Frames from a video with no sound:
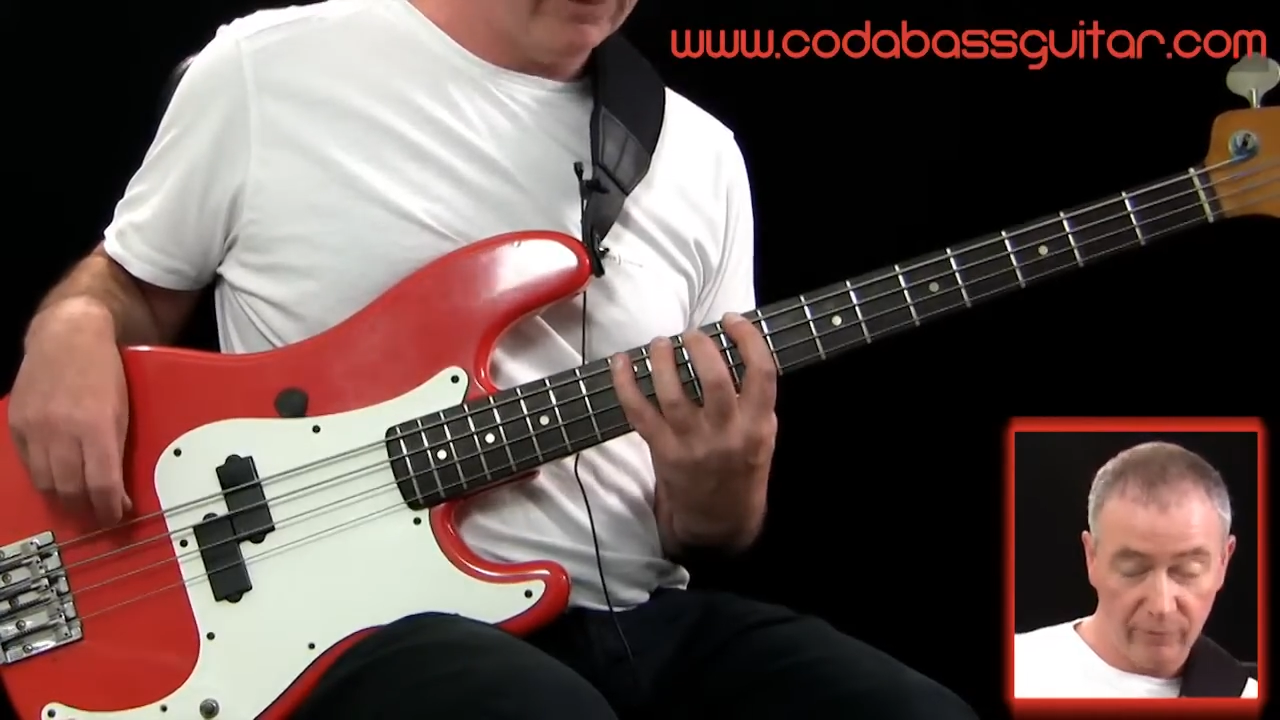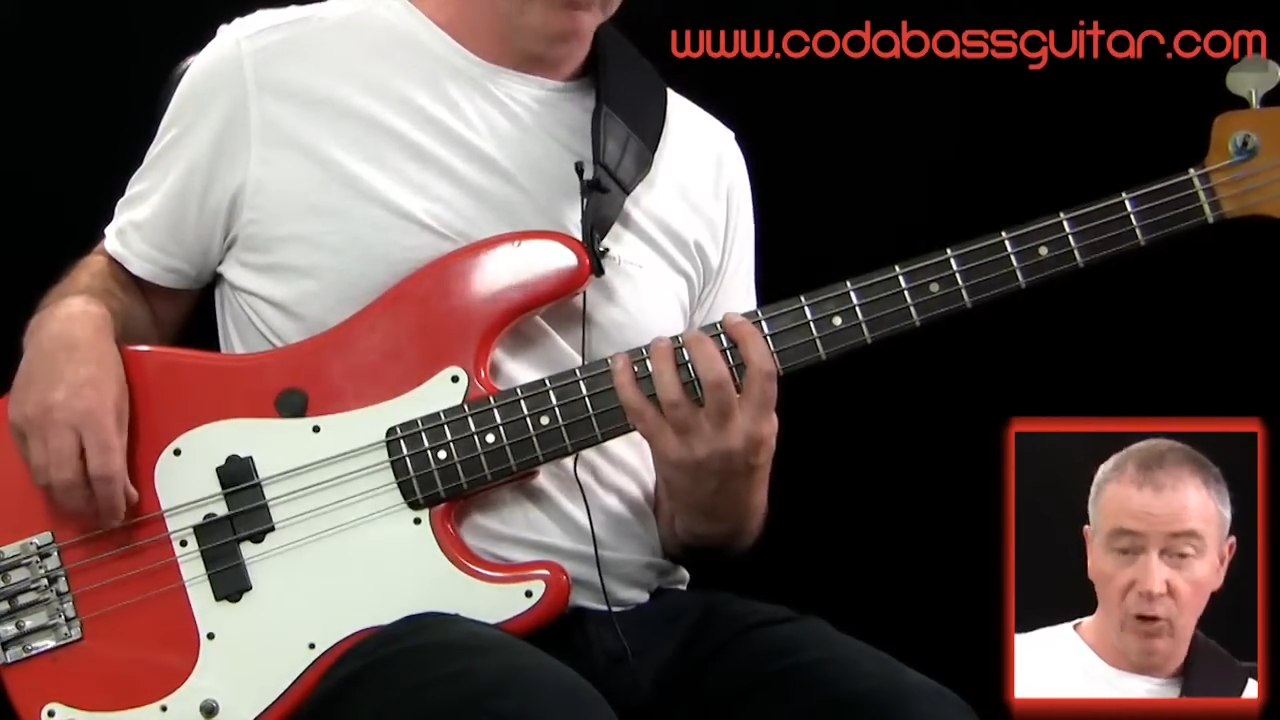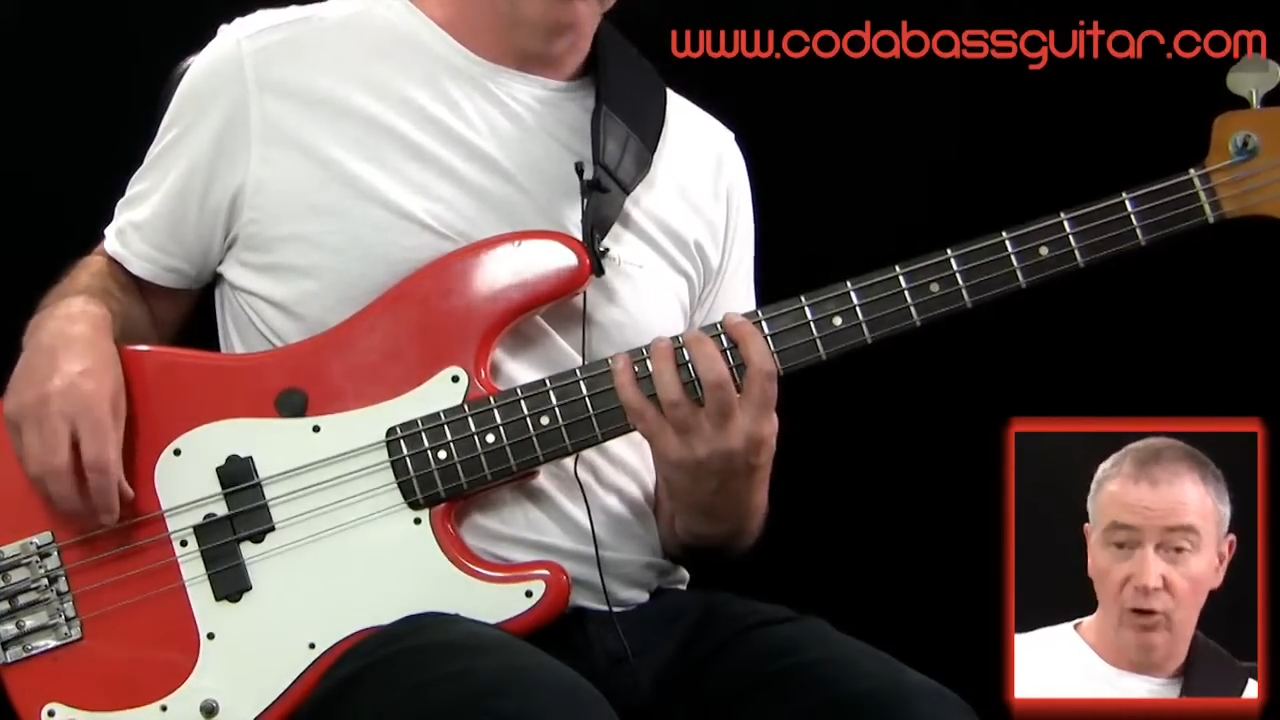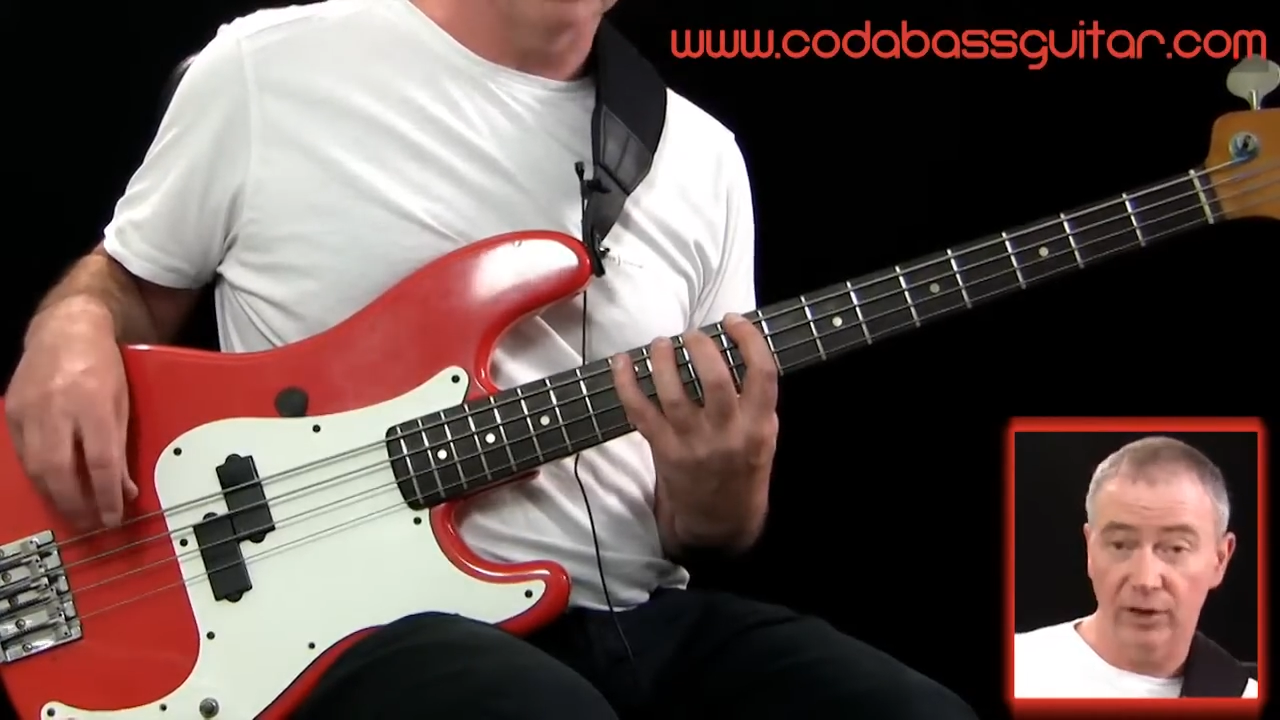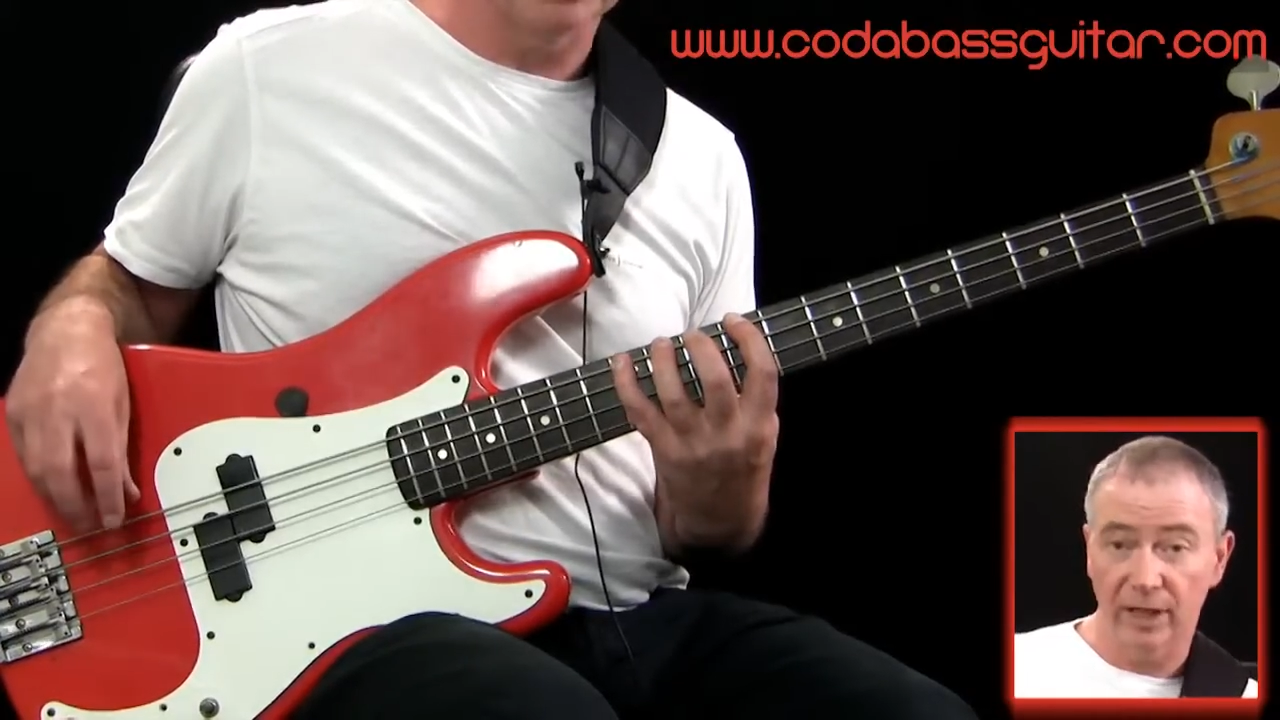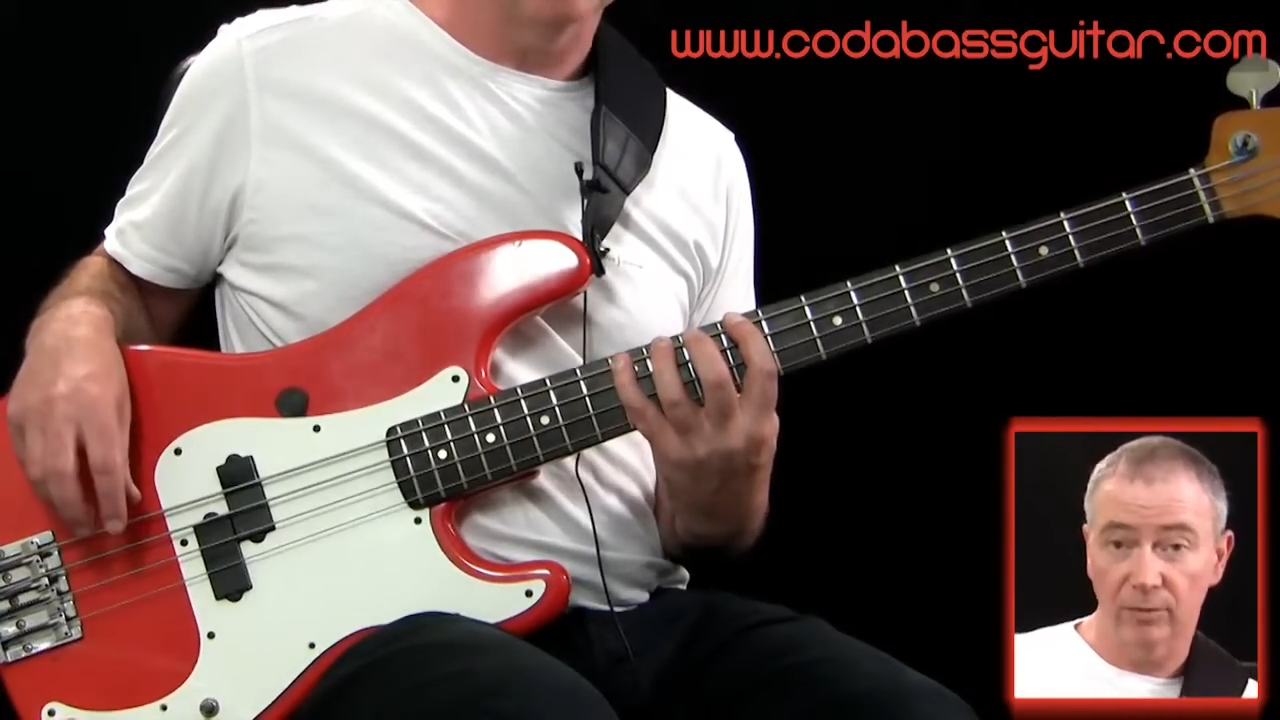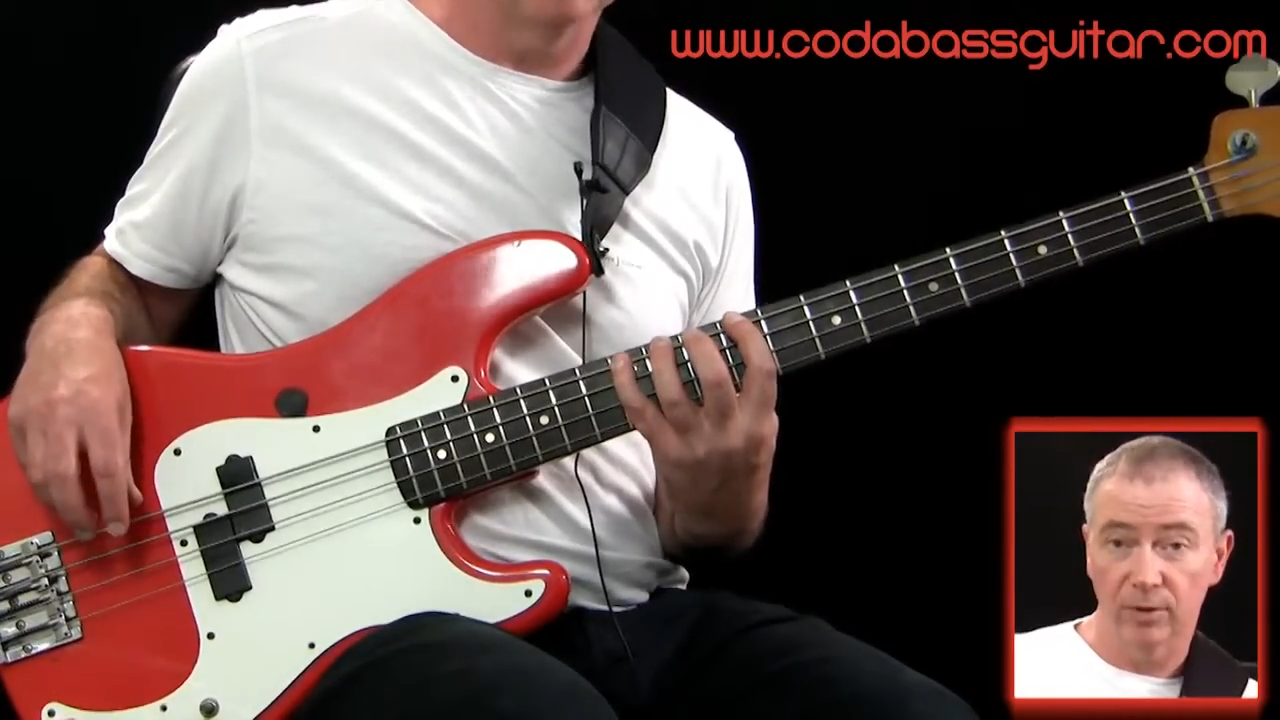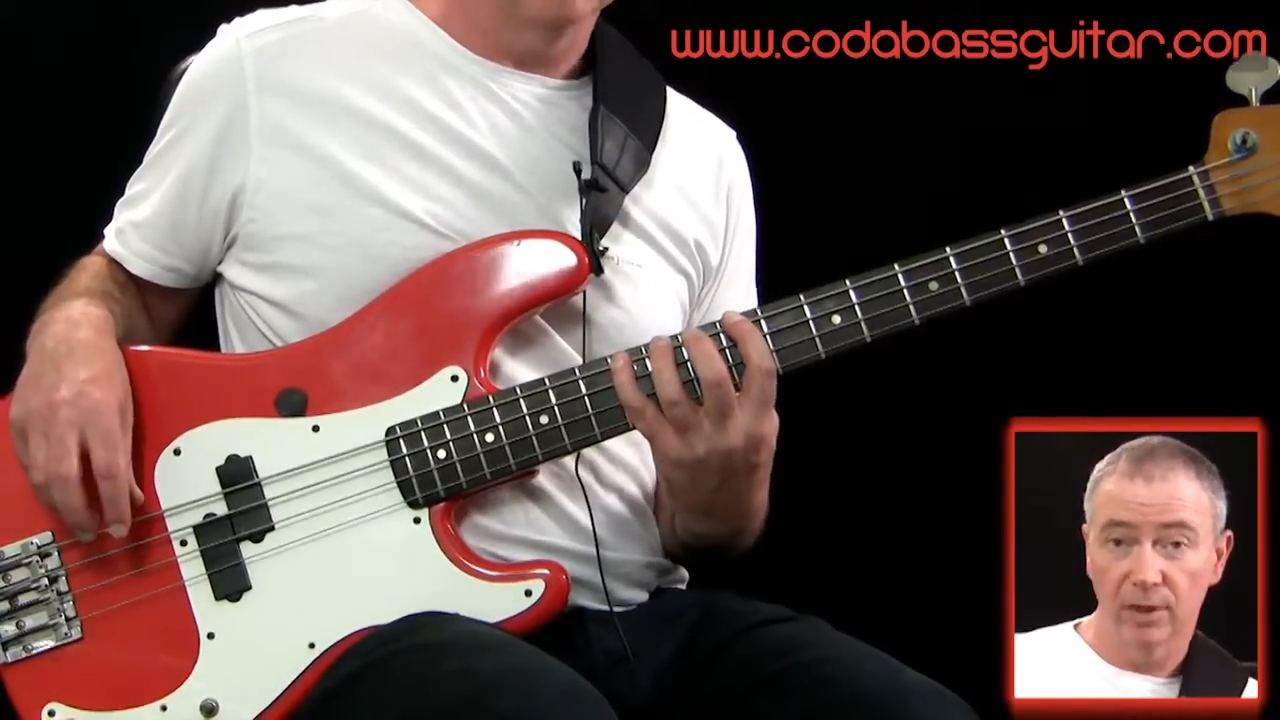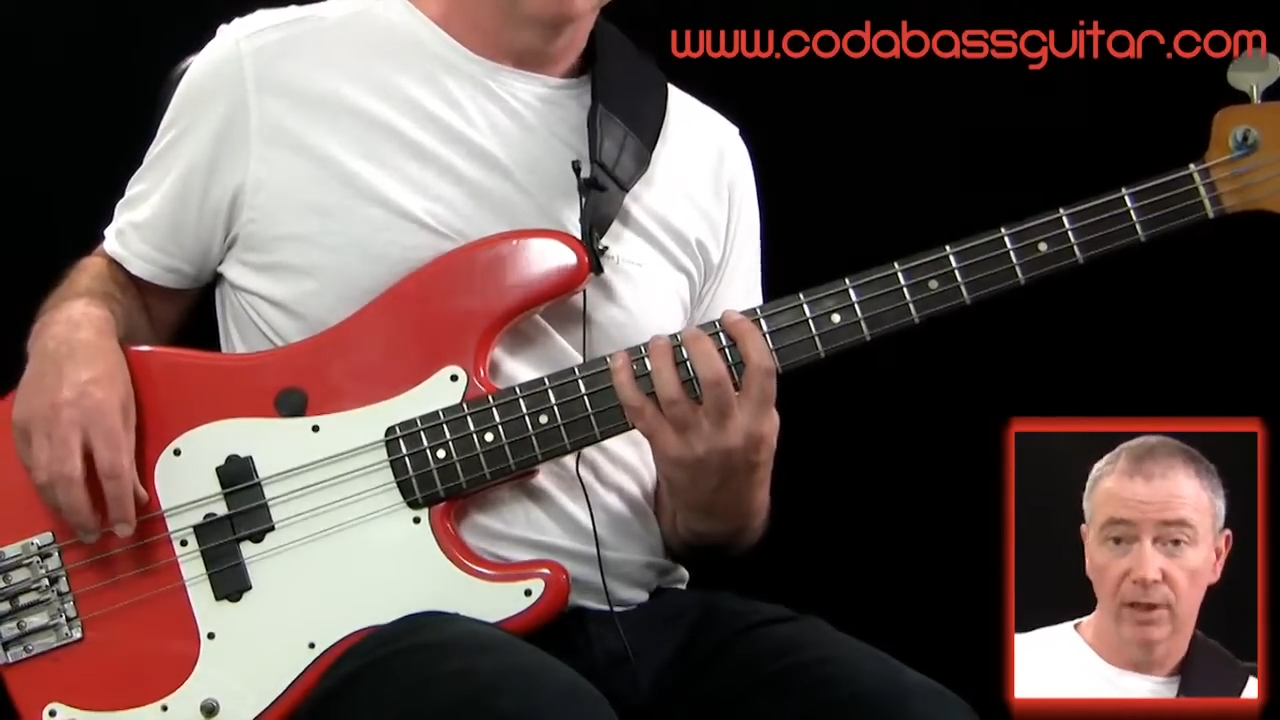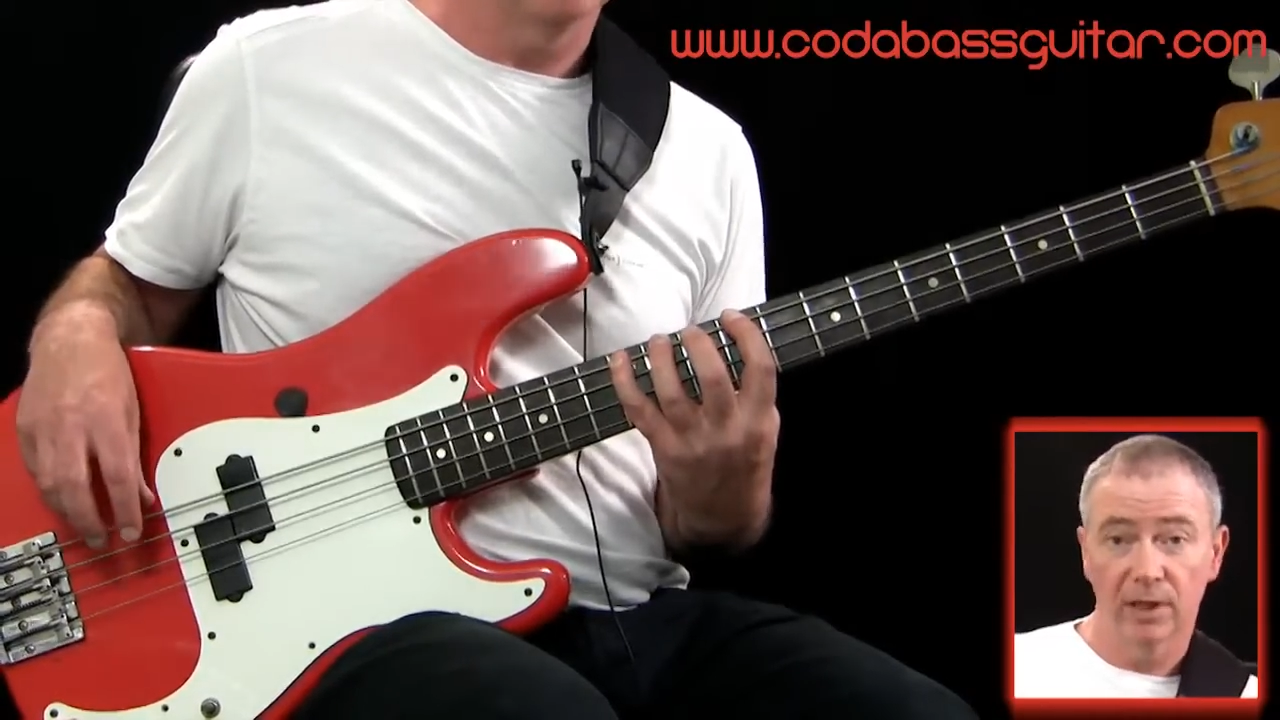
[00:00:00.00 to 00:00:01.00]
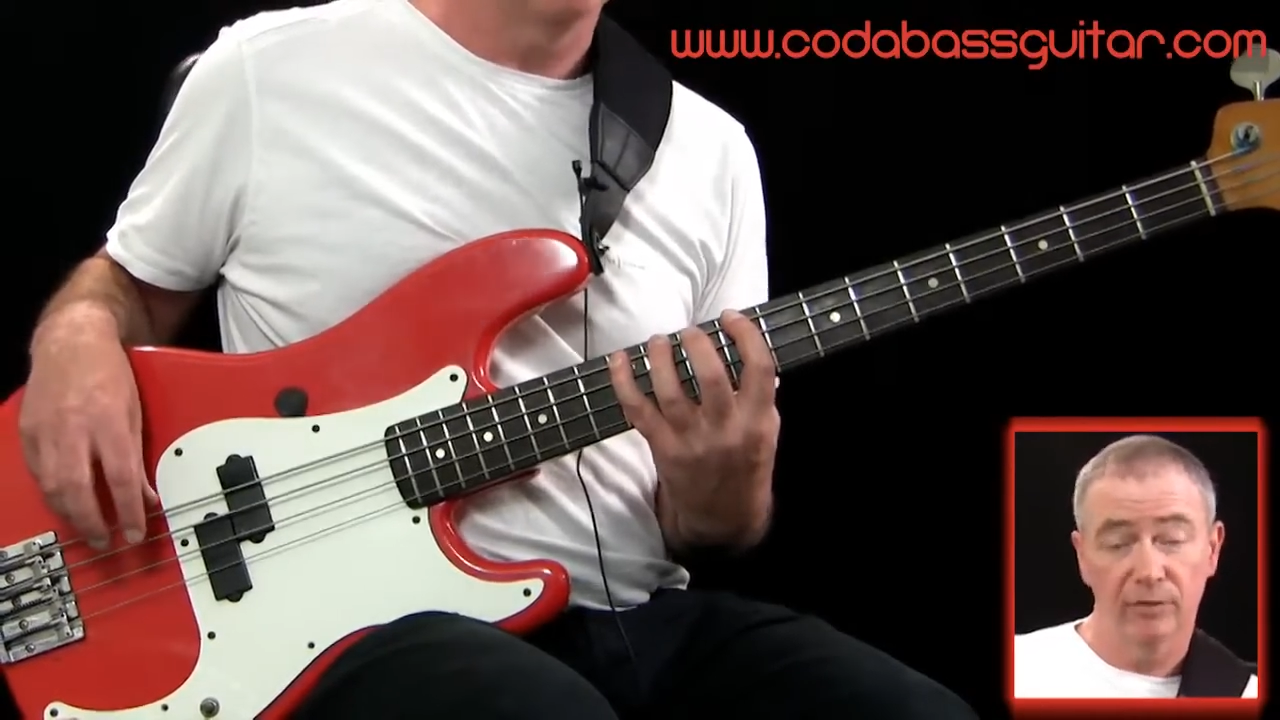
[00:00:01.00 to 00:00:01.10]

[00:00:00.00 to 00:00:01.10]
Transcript: 4 down.